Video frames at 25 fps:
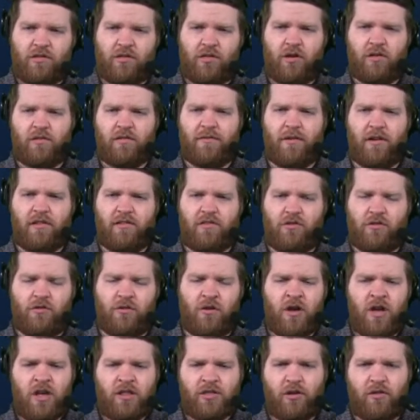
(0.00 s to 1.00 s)
So those
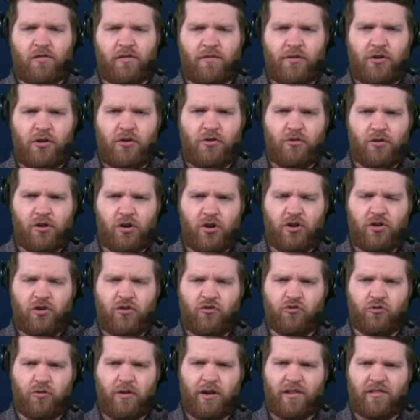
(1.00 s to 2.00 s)
of you who
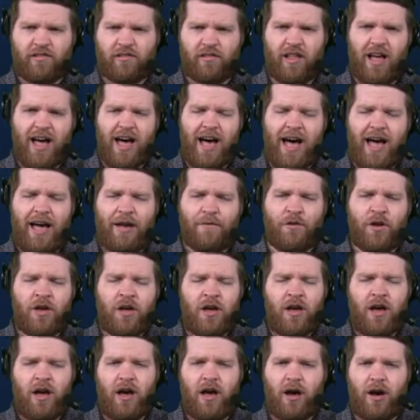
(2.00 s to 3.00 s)
couldn't join us live
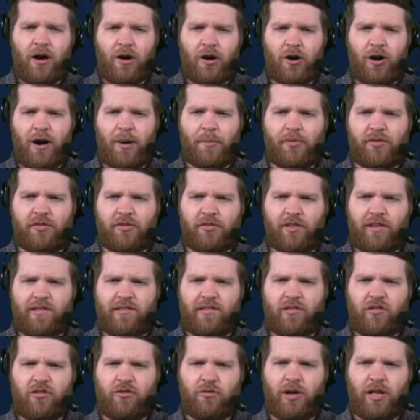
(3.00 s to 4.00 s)
are able to
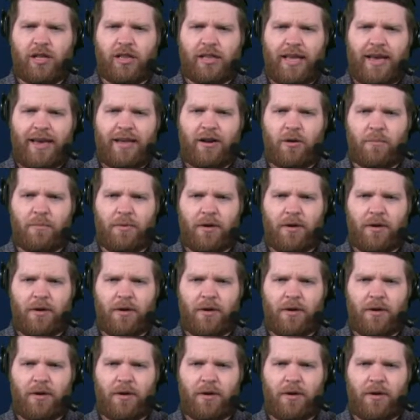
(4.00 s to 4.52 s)
listen to it later.